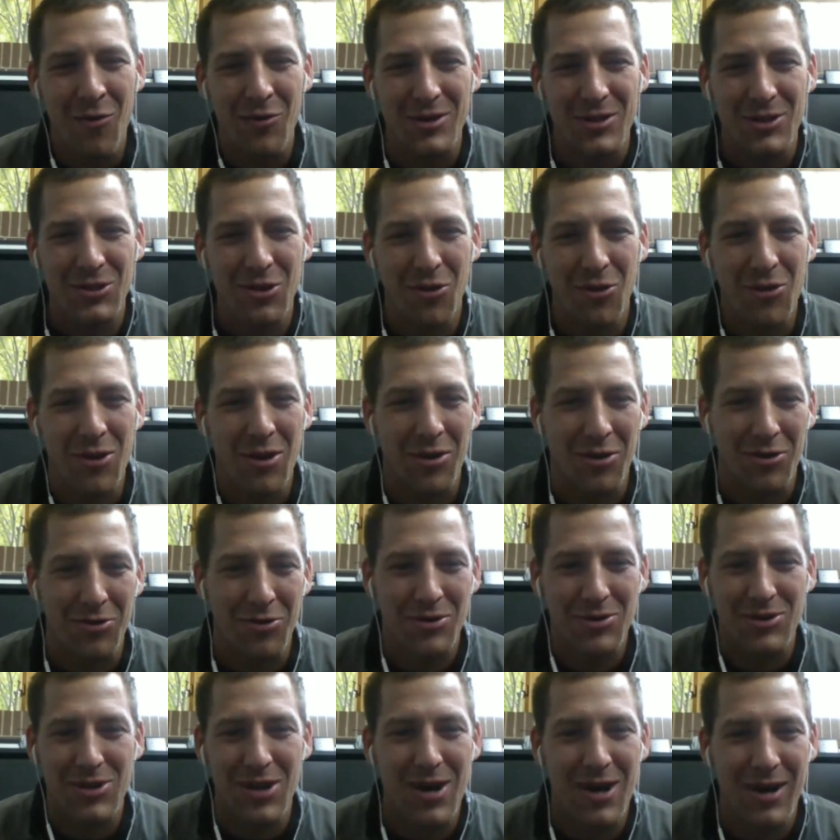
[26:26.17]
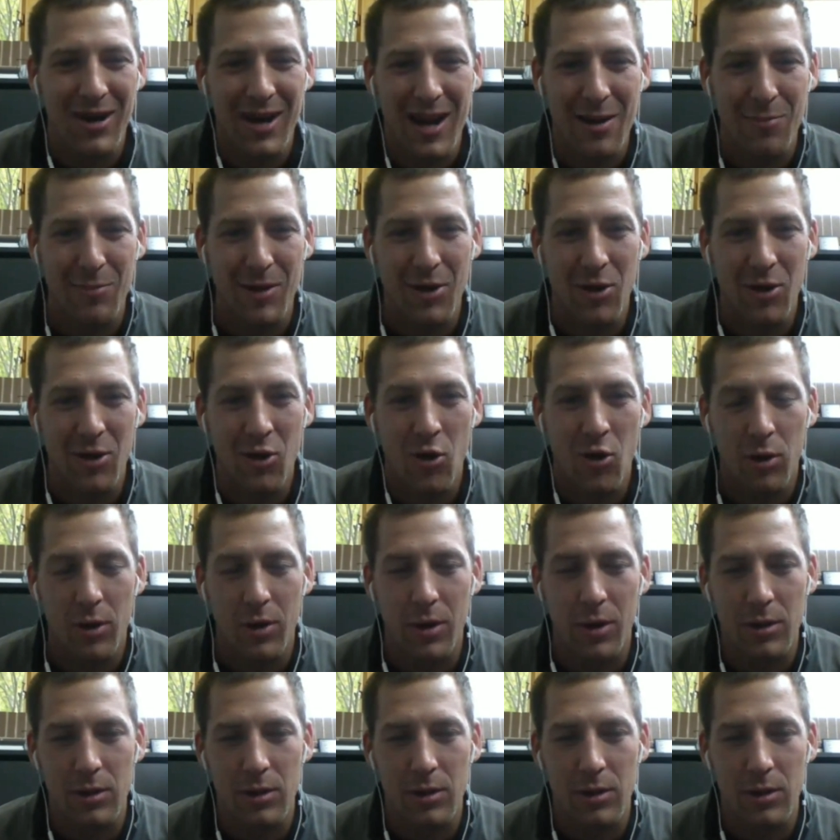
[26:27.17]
it's no longer the dog ate my homework.